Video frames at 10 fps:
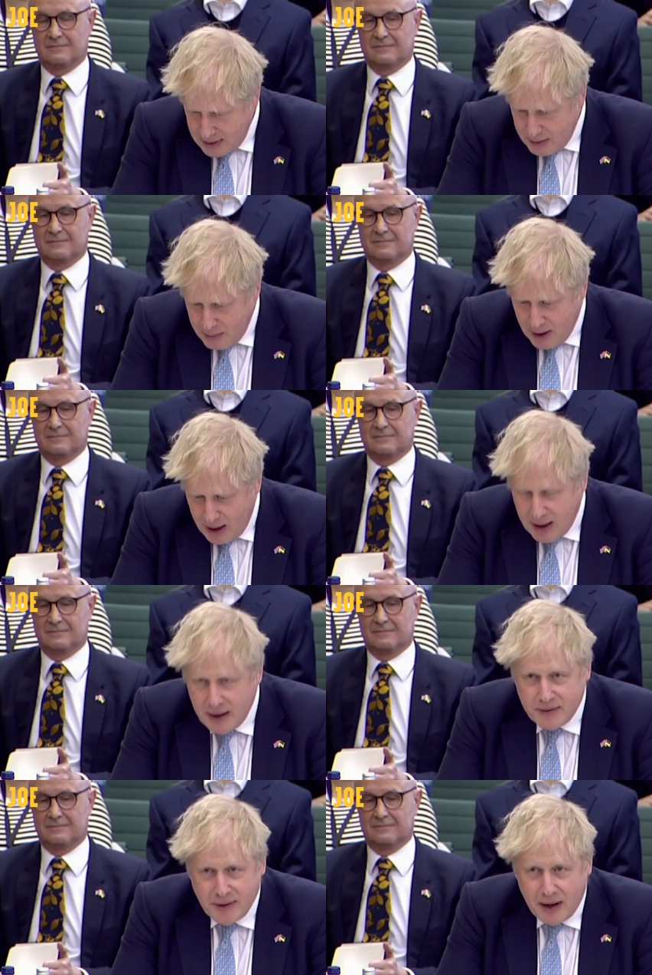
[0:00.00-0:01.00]
Speaker 1: Well,
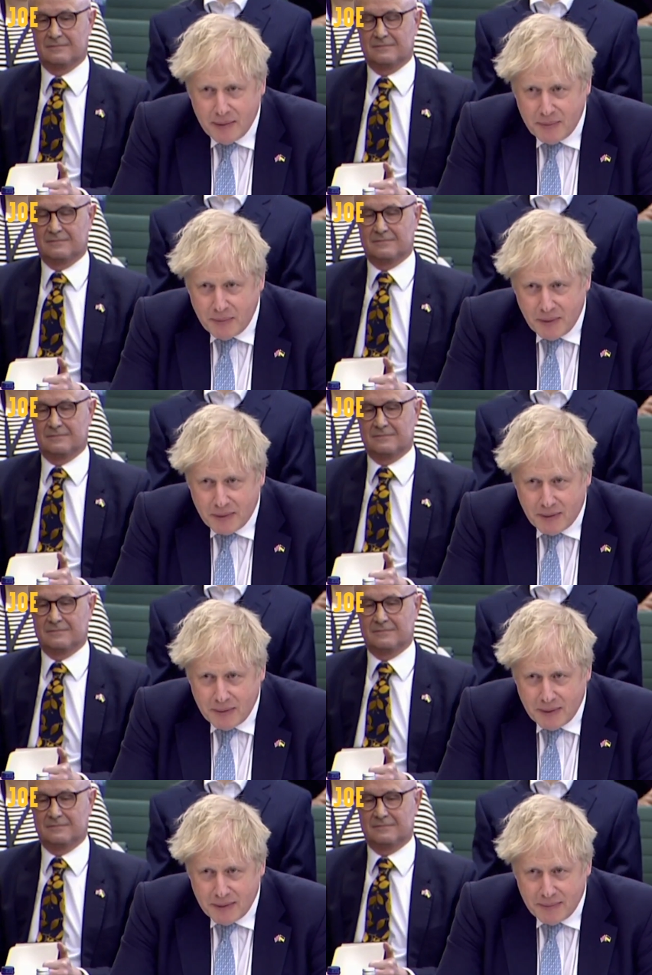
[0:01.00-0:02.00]
I
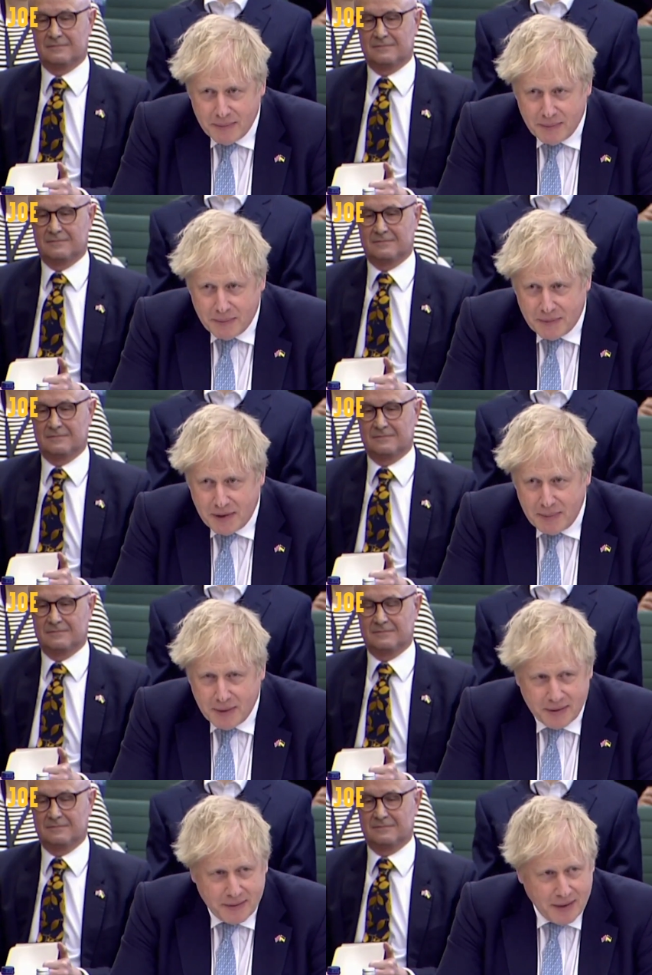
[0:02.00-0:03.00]
with
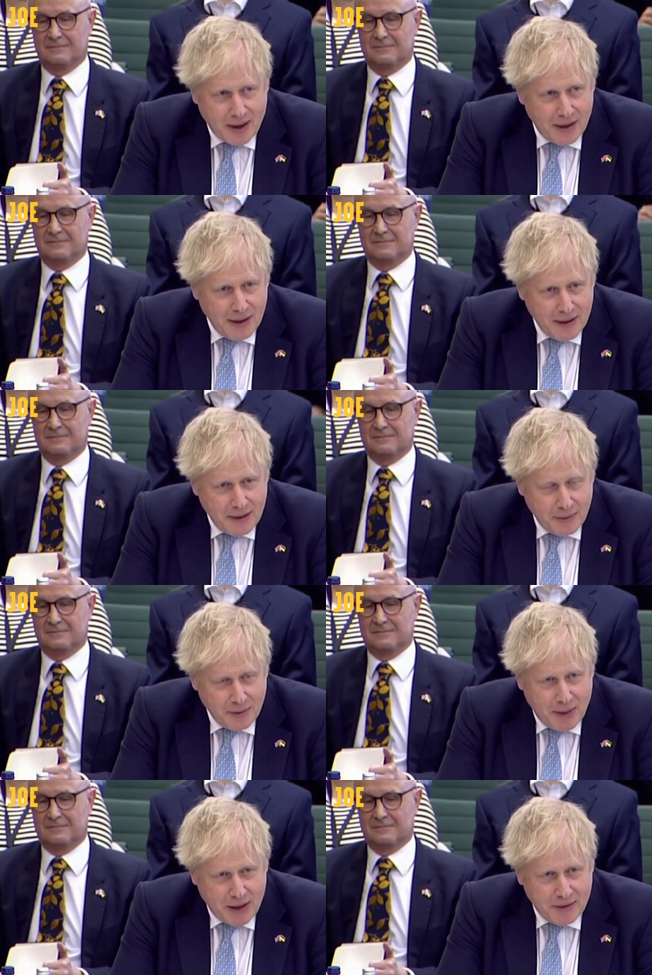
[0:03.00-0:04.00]
deepest
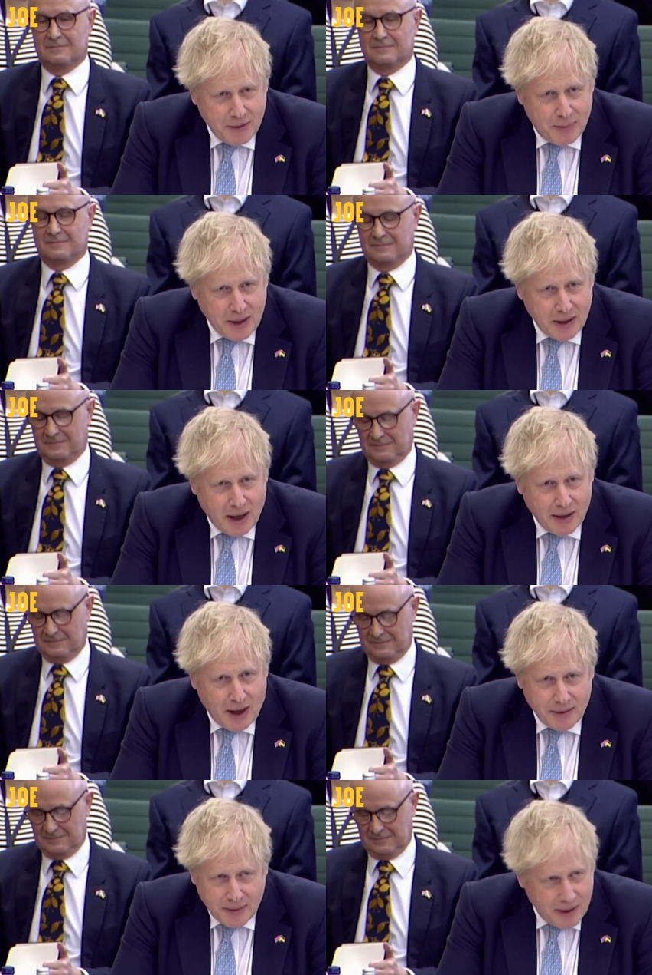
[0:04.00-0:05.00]
respect to you, Pete,
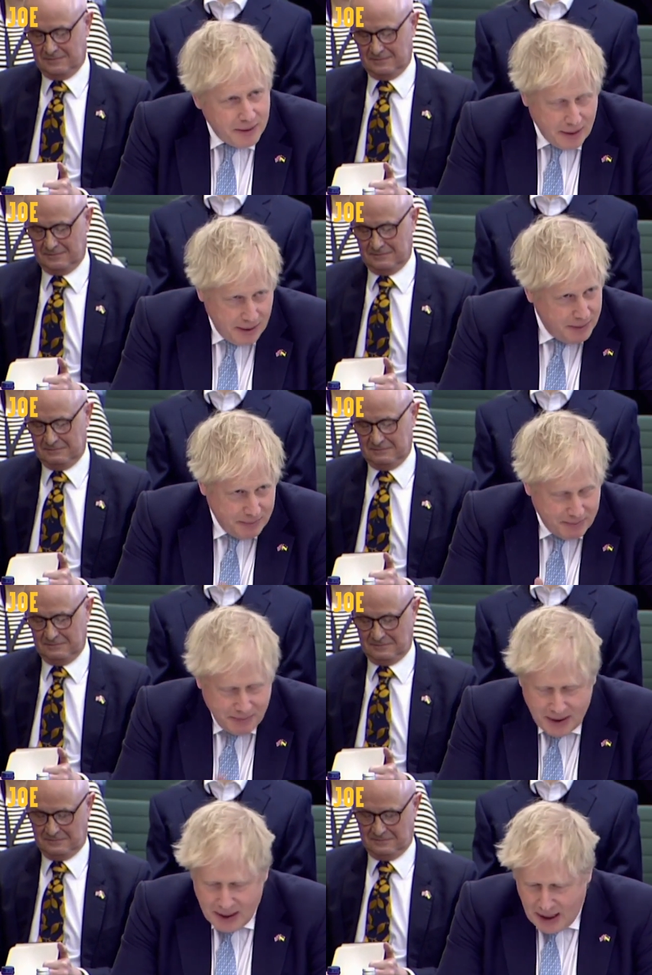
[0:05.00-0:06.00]
I
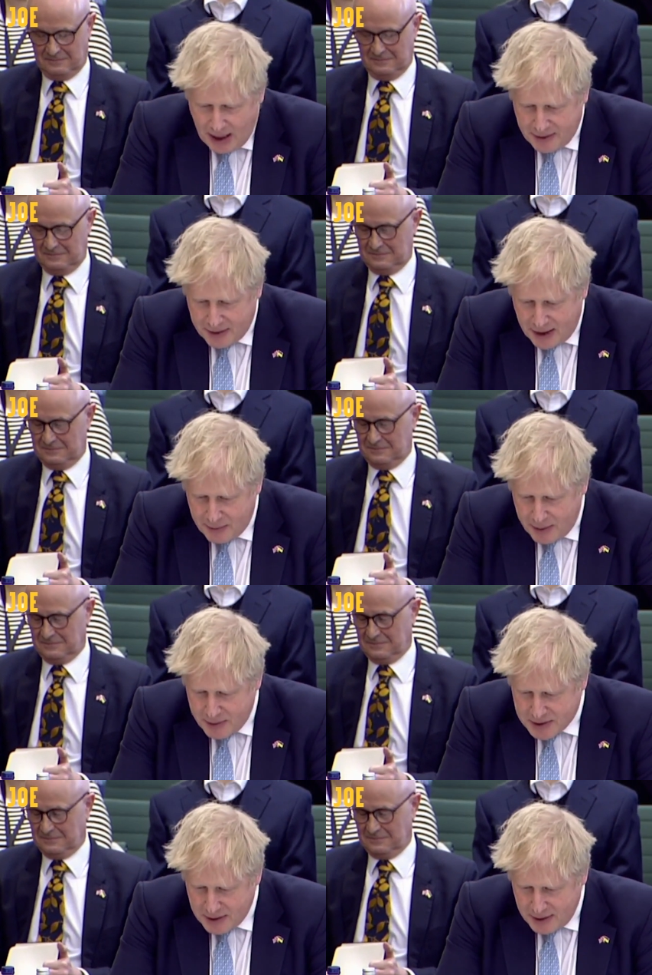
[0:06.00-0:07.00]
don't in any way
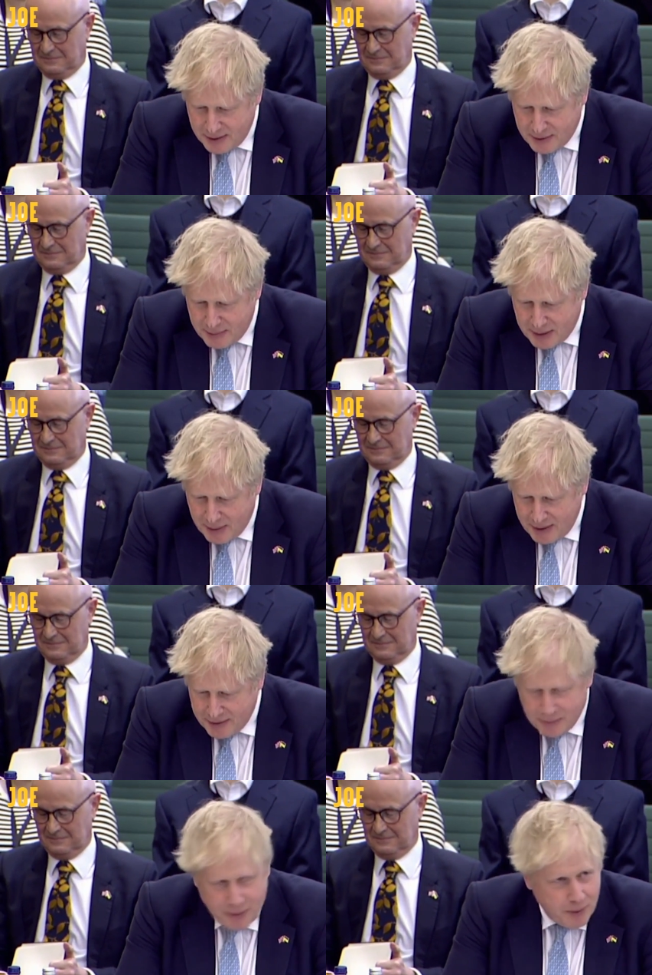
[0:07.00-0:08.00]
wish to minimise
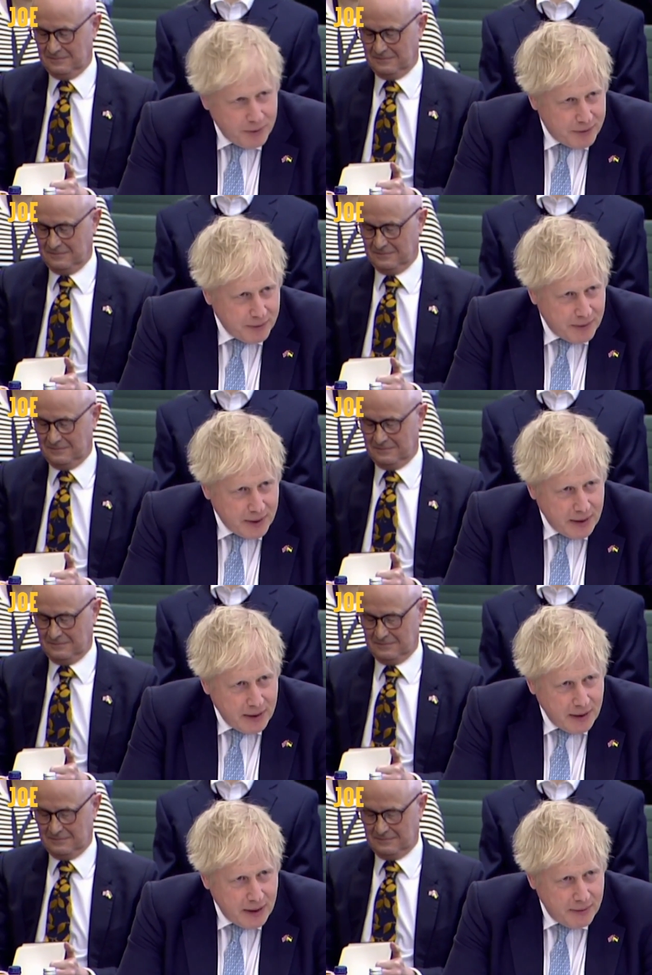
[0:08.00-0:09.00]
the importance of the
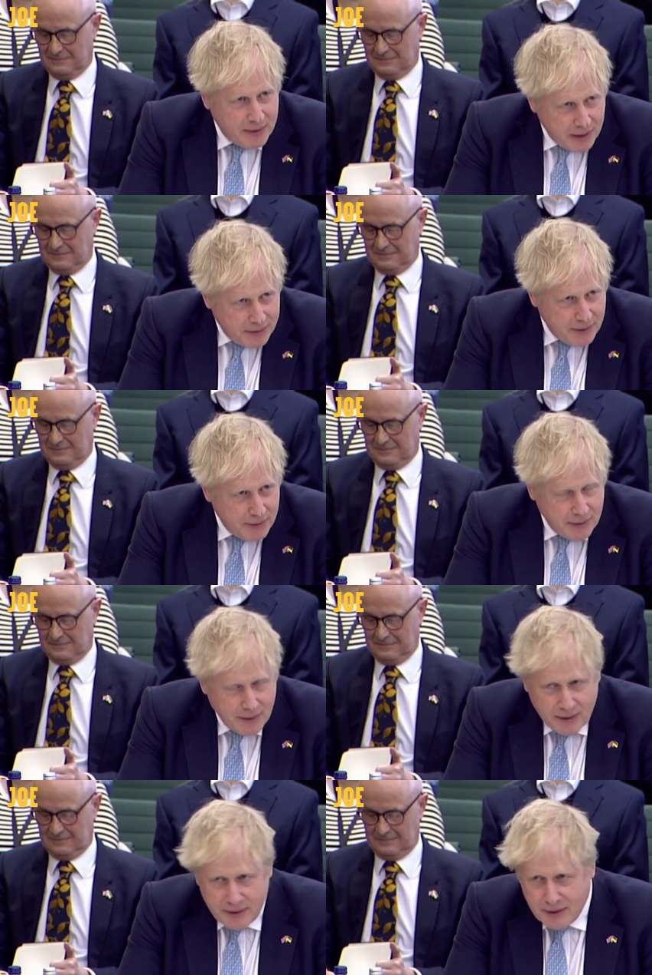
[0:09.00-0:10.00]

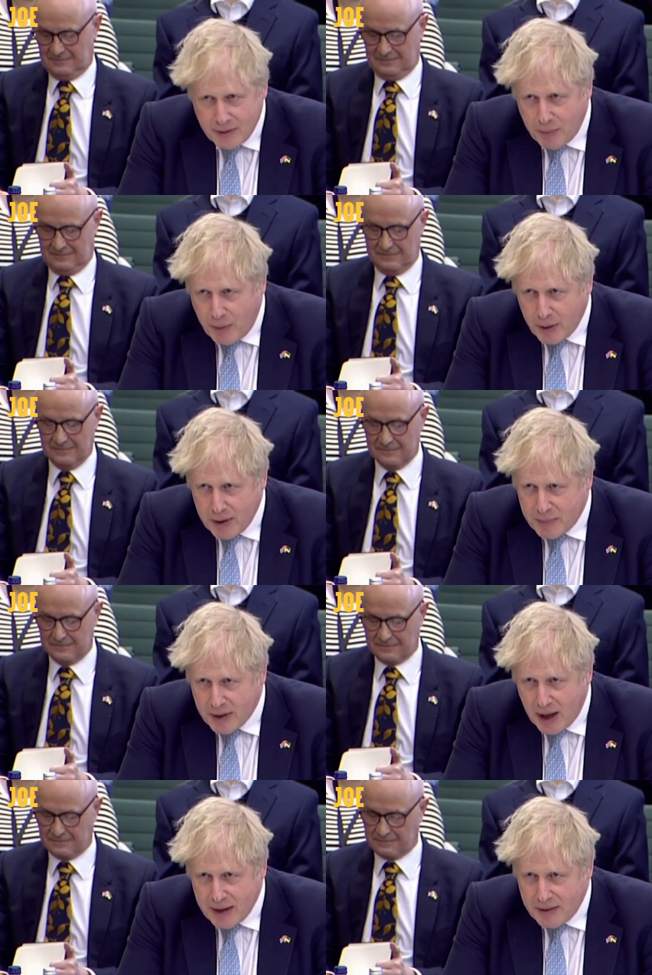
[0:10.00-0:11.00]
issue and your point,
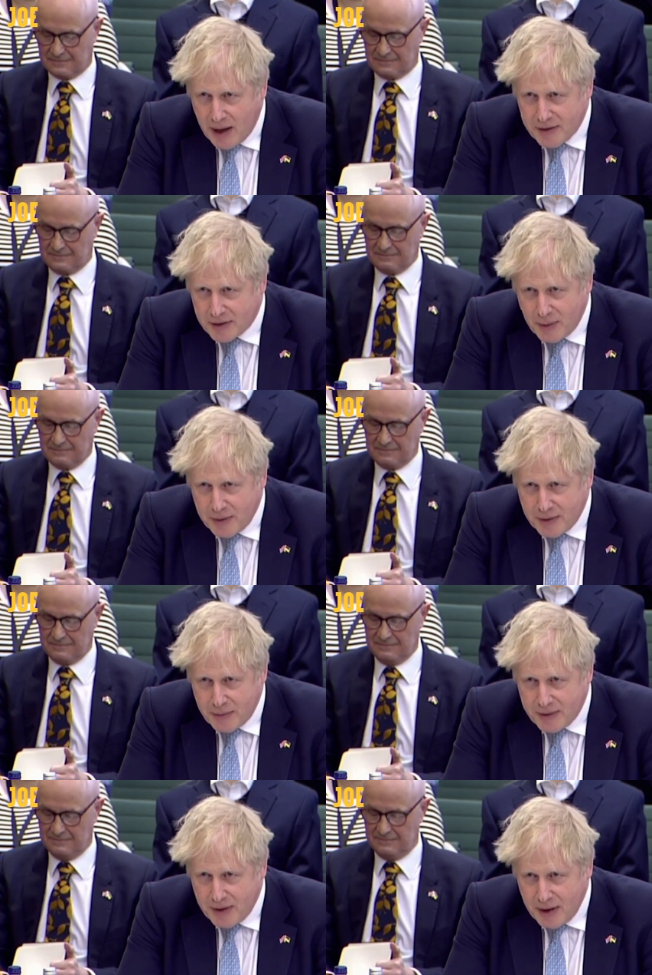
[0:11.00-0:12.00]
but I just want to
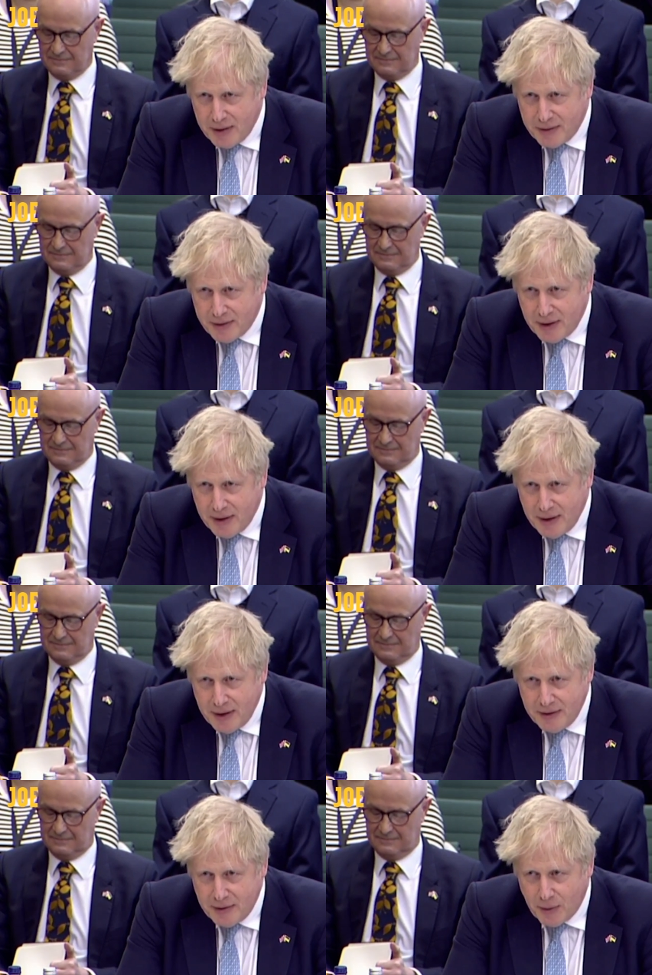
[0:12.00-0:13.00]
return to
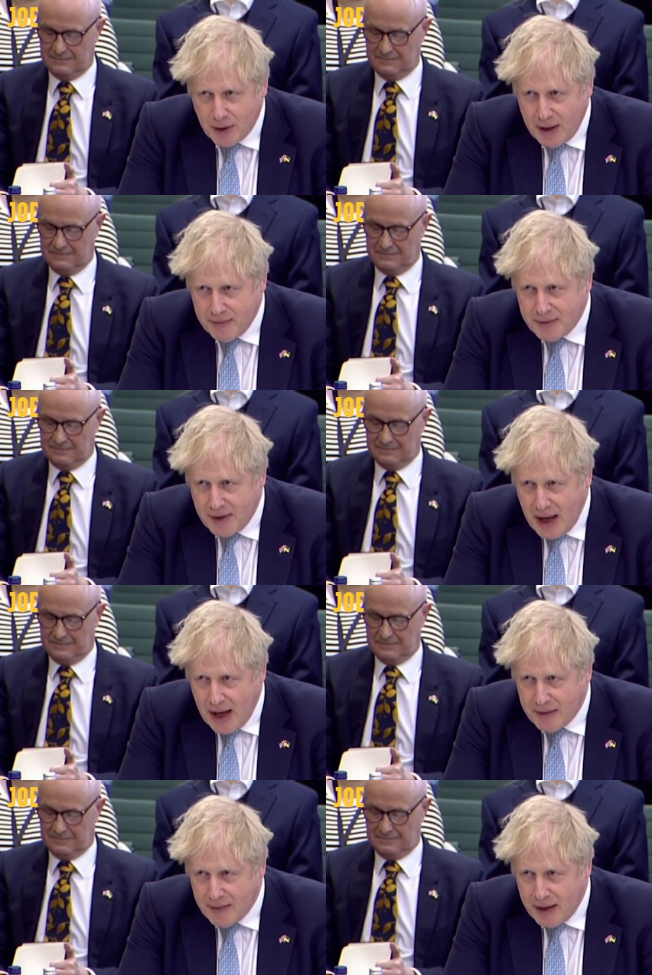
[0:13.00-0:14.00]
what I've
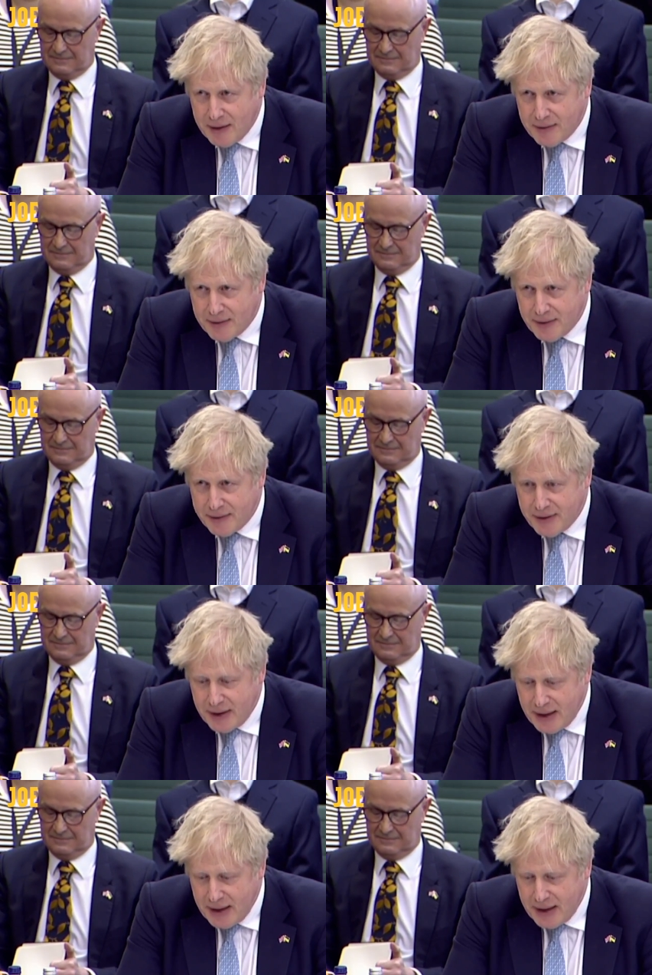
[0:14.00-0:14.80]
said, and that is that